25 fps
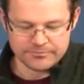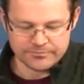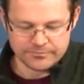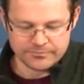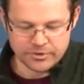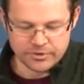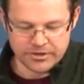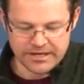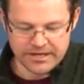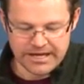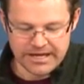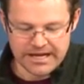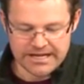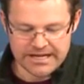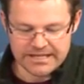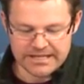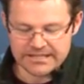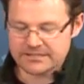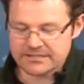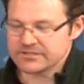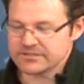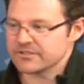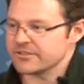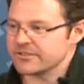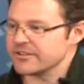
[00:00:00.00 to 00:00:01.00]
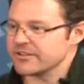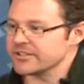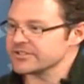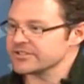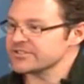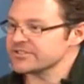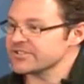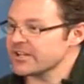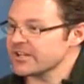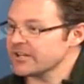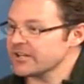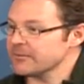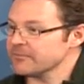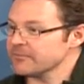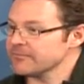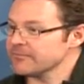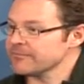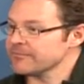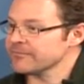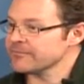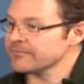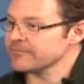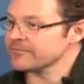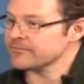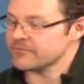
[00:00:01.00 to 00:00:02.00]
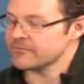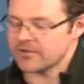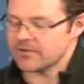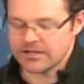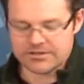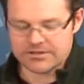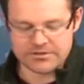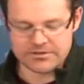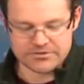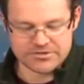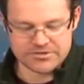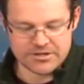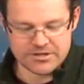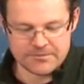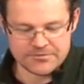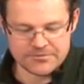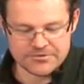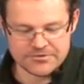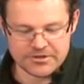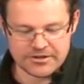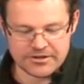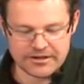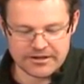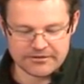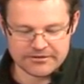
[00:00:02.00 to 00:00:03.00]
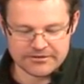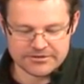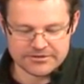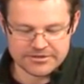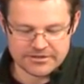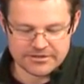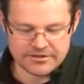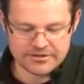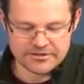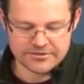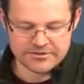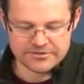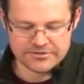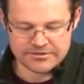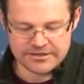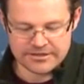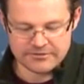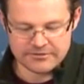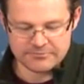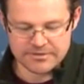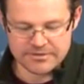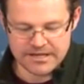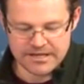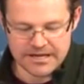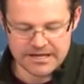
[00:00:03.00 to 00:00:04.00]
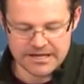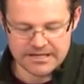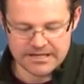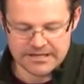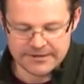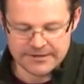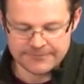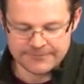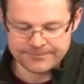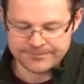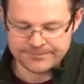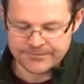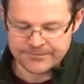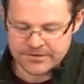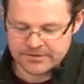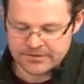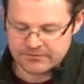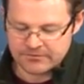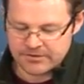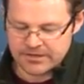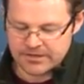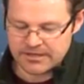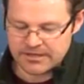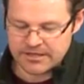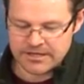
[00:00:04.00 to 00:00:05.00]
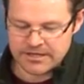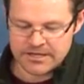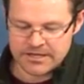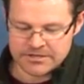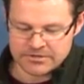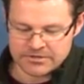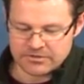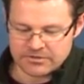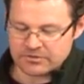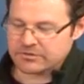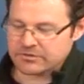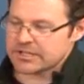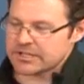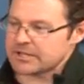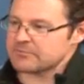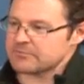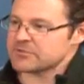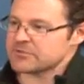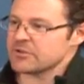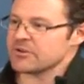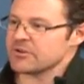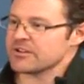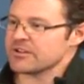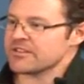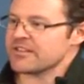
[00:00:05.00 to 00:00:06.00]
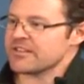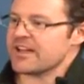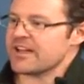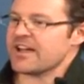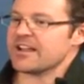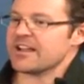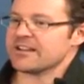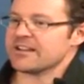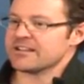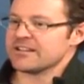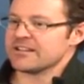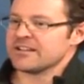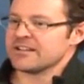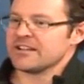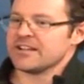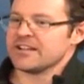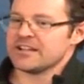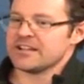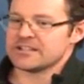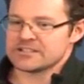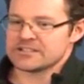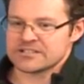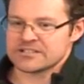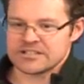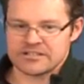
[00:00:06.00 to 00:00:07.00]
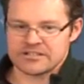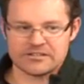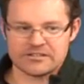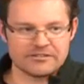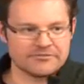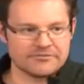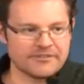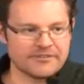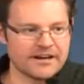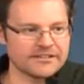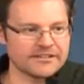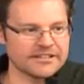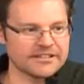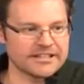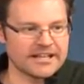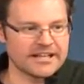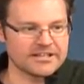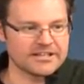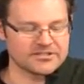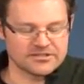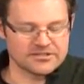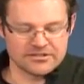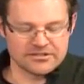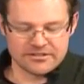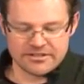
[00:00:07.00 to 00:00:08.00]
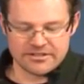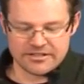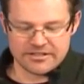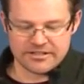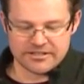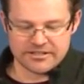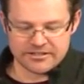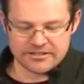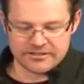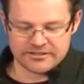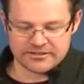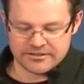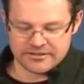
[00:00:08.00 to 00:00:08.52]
put 80 into the sum, right? So sum started out at 0, so now it would be 80, right? So keep doing that till it finally gets to the